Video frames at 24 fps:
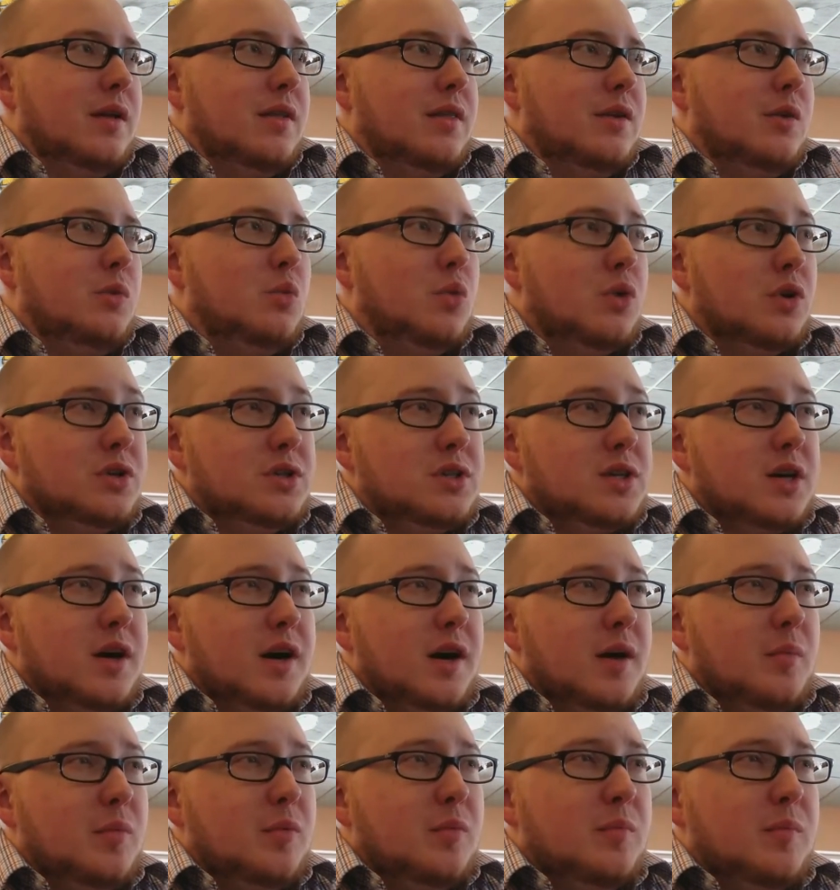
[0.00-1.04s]
The wood
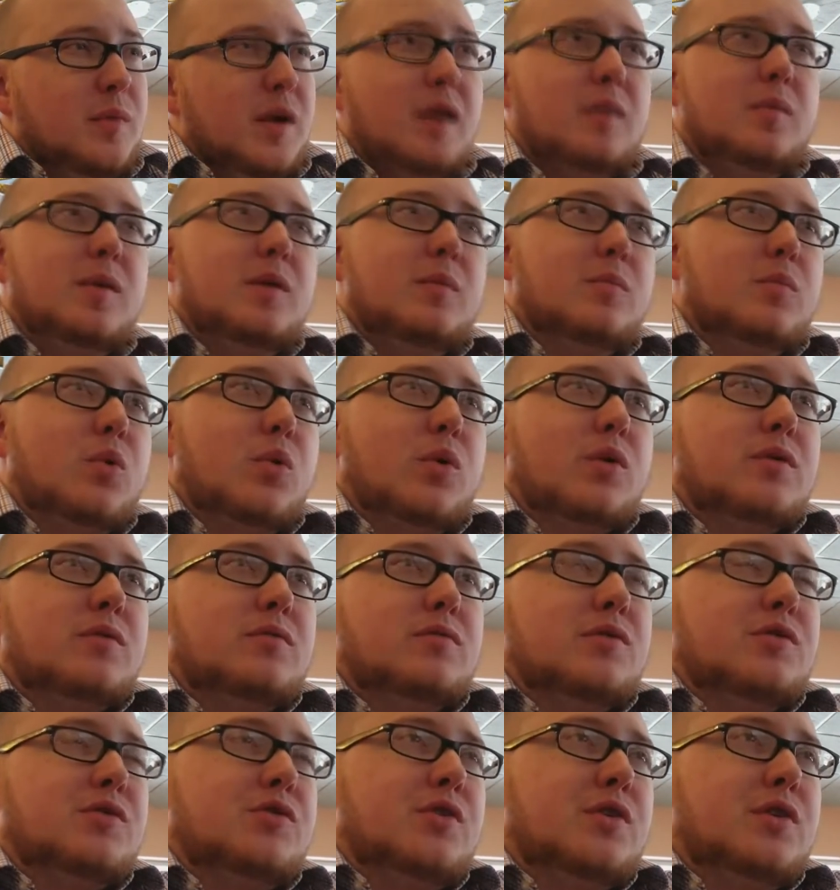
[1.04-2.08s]
type may be
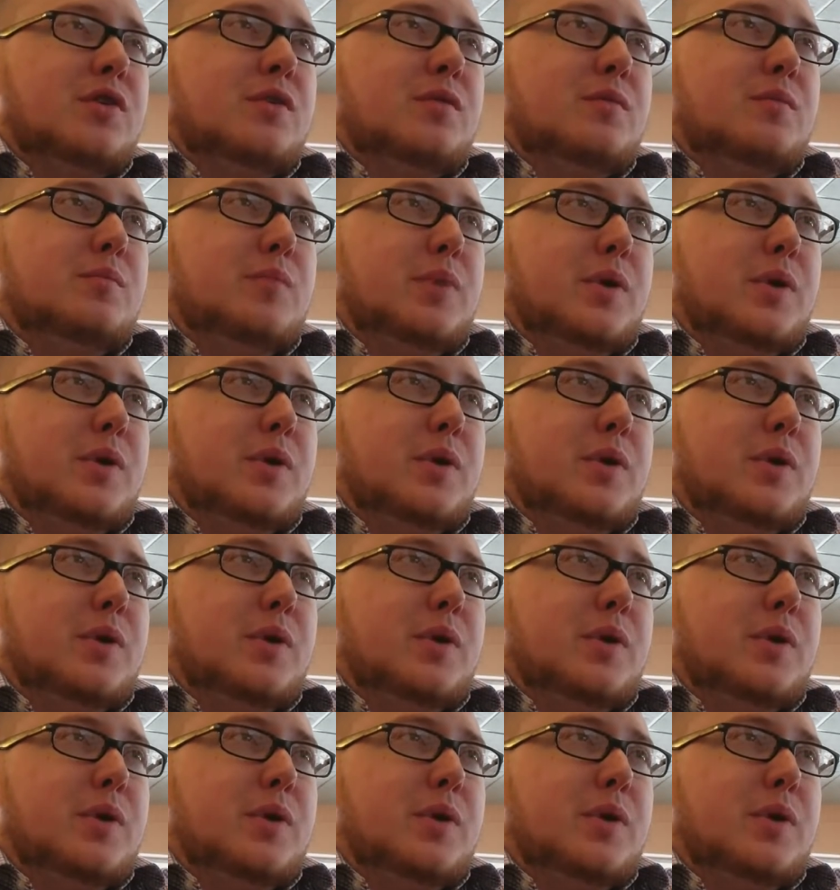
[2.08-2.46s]
important for certain